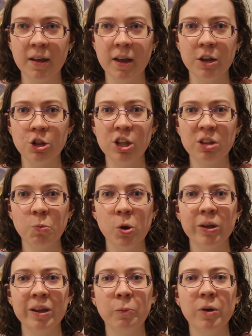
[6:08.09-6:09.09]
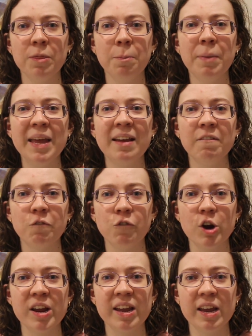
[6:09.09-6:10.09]
and she's working with Bing
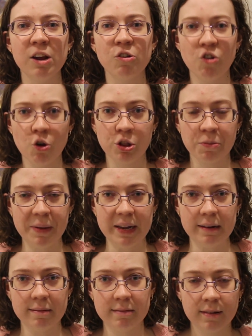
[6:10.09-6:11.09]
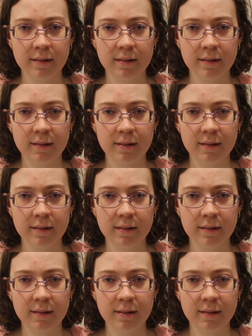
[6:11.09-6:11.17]
freaking Crosby.